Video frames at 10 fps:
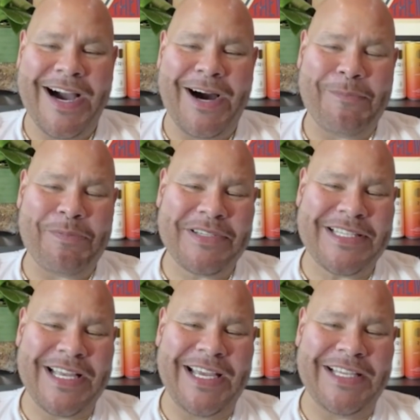y'all,
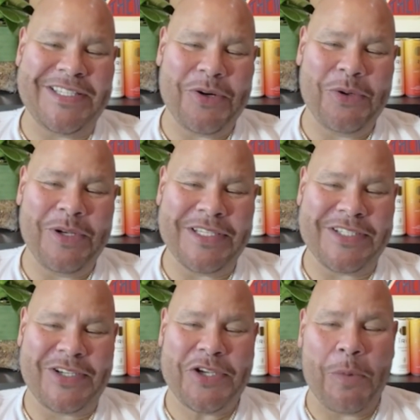pristine
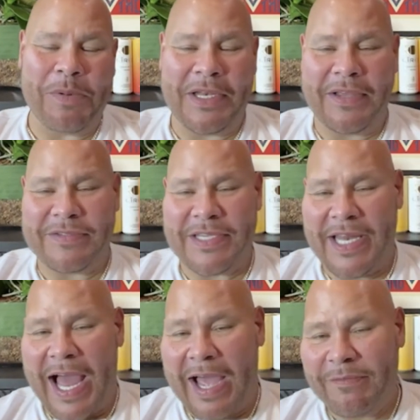jewelers, Joker lives
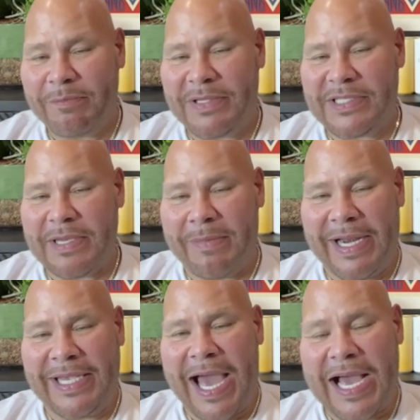a life. But
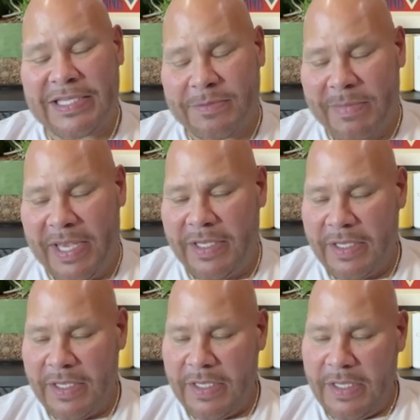somebody asked me,
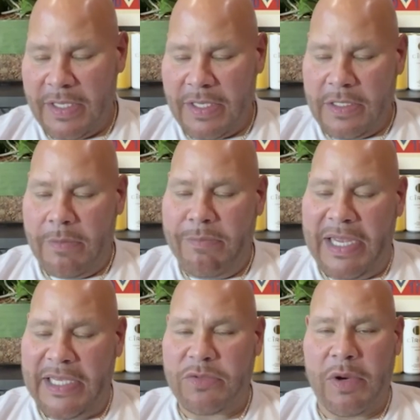the
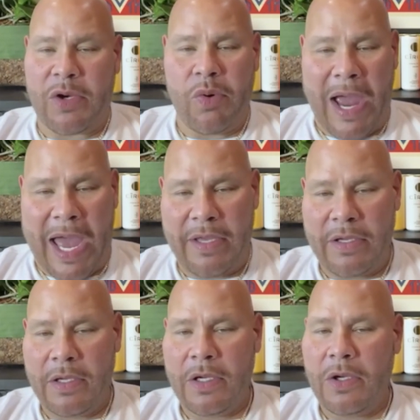biggest regret
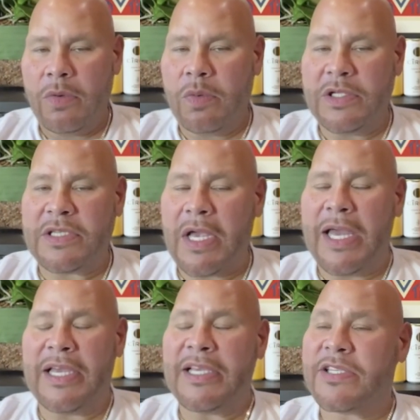
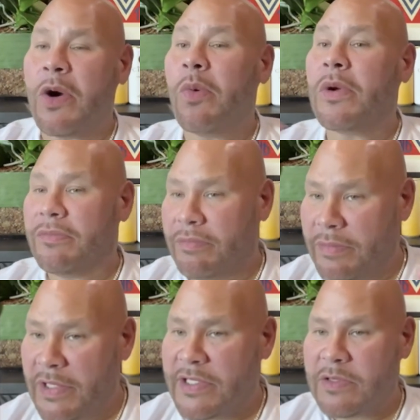was, and so
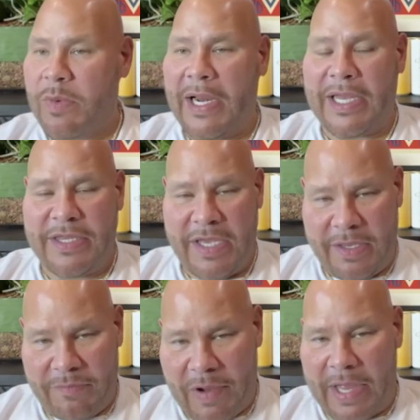this is what I
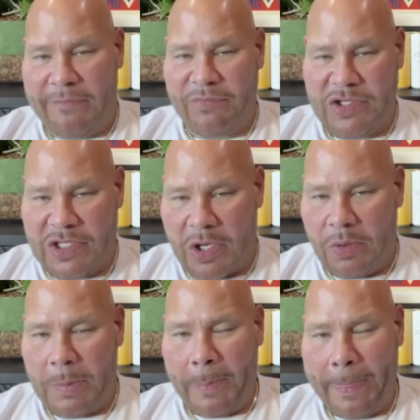did, right?
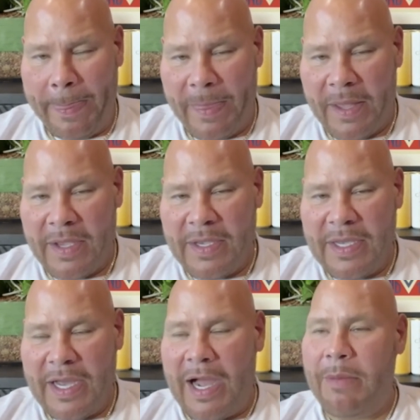So
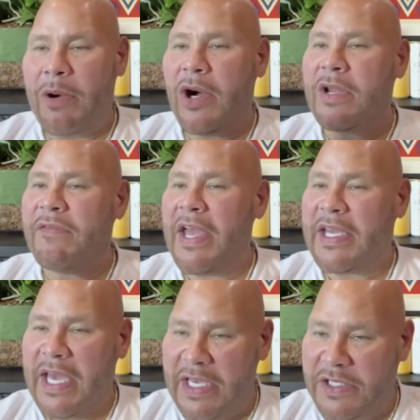I'm on a
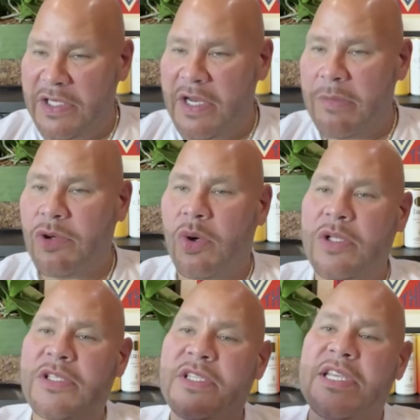vacation. I'm
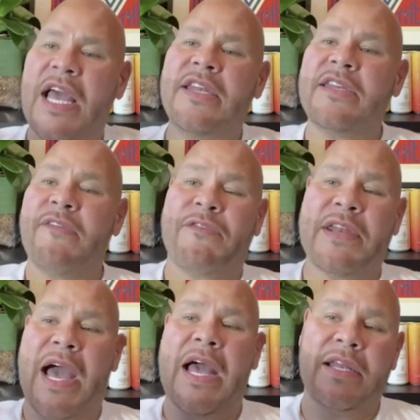going to 10
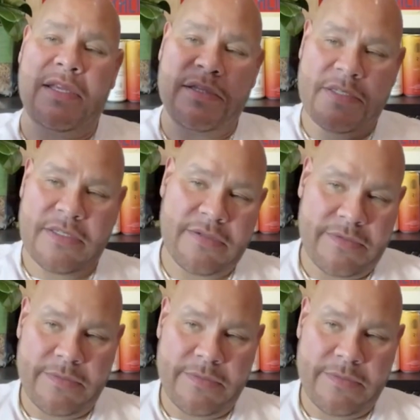different islands